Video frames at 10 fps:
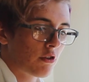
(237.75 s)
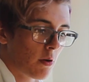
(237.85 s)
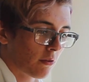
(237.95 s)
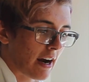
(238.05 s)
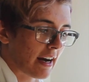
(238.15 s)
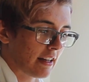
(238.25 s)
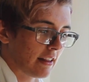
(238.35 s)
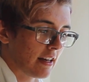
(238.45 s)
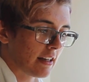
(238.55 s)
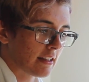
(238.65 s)
from
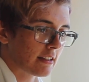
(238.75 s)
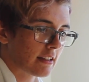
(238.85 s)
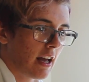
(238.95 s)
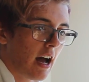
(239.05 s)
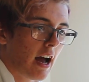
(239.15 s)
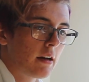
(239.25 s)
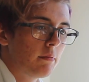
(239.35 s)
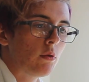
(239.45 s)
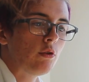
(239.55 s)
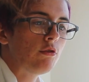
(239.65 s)
writing this. I
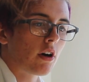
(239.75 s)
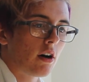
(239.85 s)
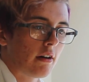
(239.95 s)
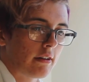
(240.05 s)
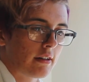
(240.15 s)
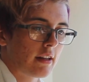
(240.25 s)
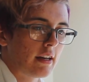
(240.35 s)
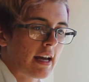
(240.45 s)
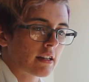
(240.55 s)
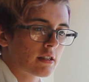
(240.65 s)
had moved on to the
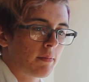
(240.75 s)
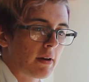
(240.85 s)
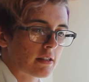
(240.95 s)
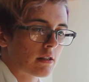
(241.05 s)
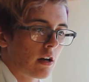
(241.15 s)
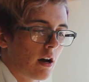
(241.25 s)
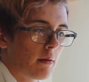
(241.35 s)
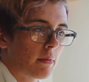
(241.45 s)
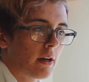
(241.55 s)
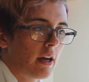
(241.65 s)
next bus stop.
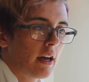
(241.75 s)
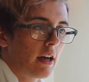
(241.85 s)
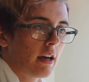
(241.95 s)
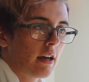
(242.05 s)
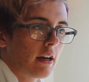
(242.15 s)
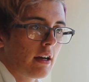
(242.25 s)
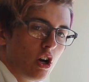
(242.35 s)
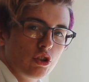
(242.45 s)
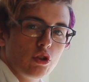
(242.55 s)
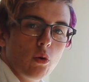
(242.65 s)

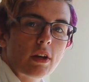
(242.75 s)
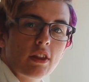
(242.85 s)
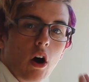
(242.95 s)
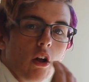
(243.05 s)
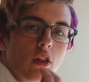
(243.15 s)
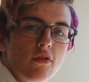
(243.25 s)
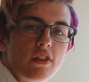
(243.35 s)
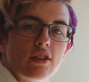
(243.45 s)
So with all of